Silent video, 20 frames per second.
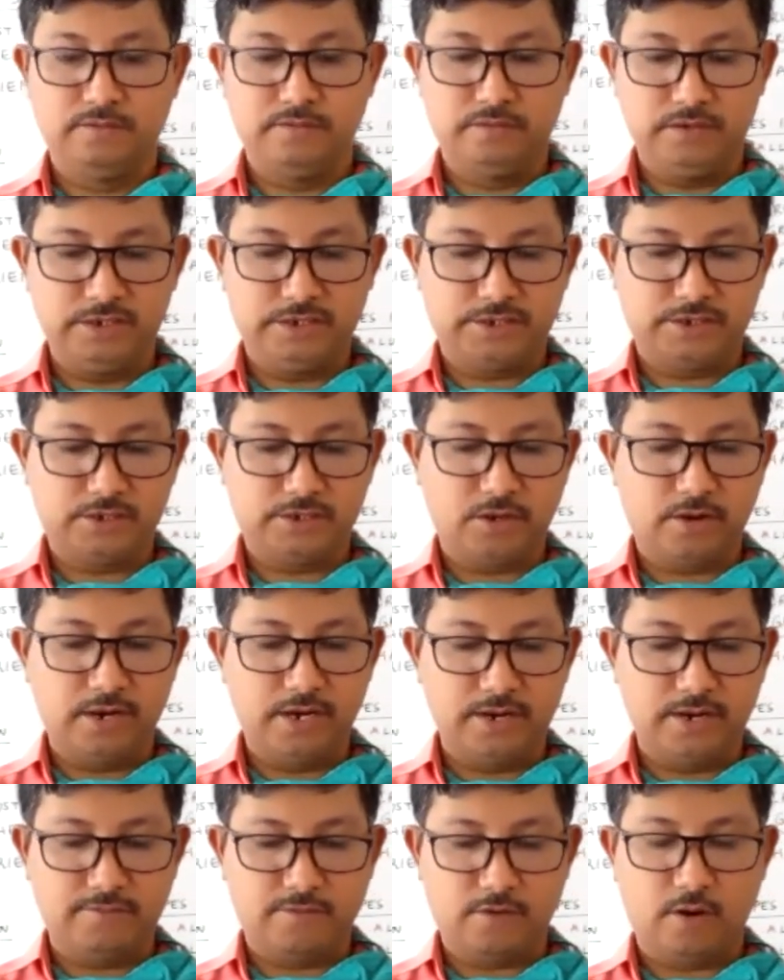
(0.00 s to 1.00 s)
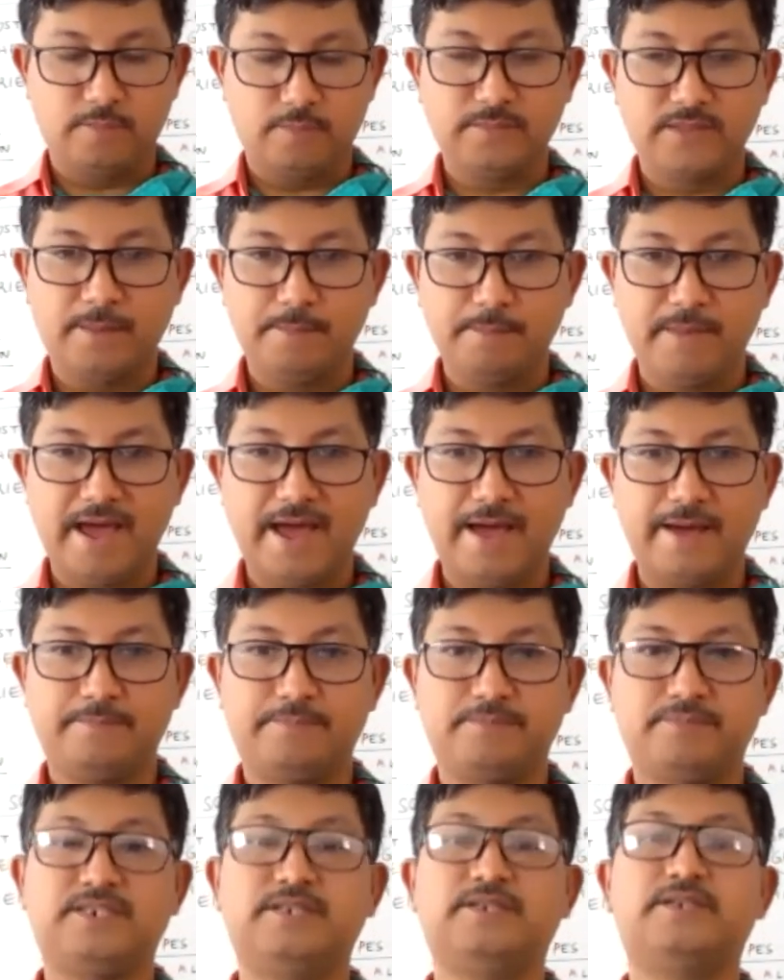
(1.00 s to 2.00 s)
Which soil from the map?
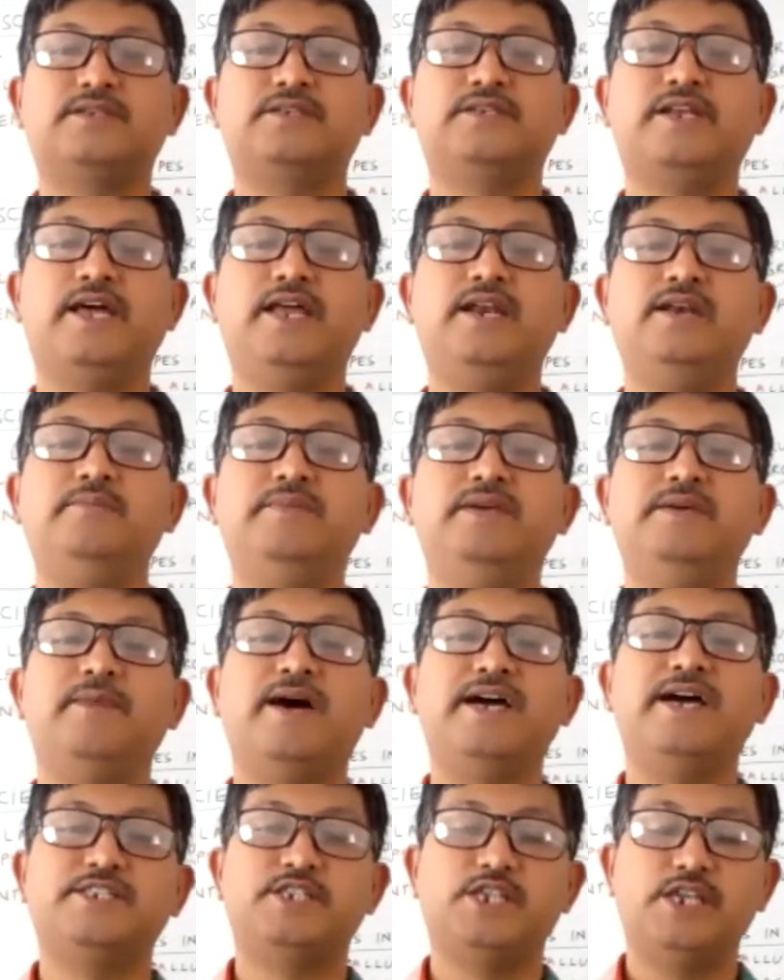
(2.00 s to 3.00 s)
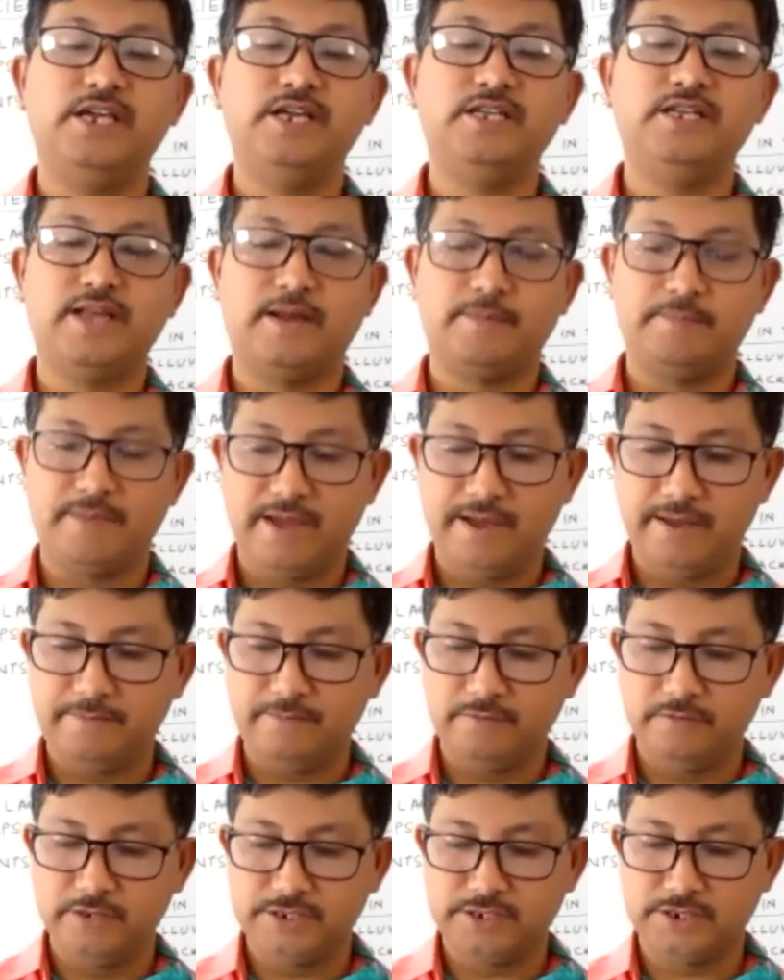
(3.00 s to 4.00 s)
Tell me by seeing the
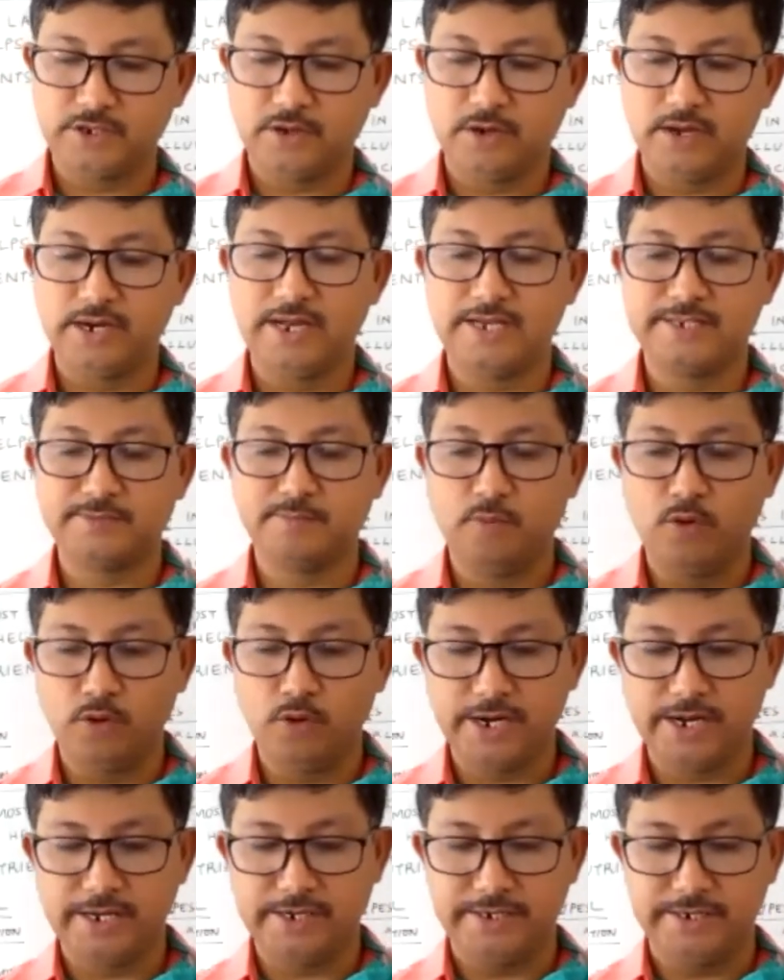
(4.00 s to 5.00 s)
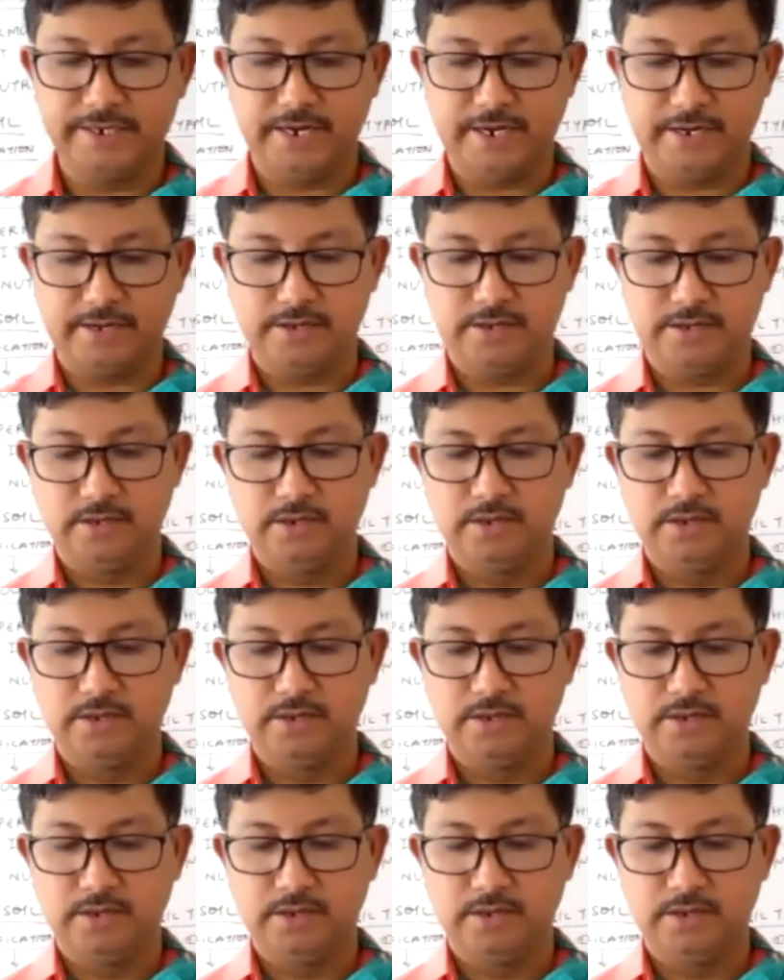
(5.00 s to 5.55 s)
map, which soil has more area?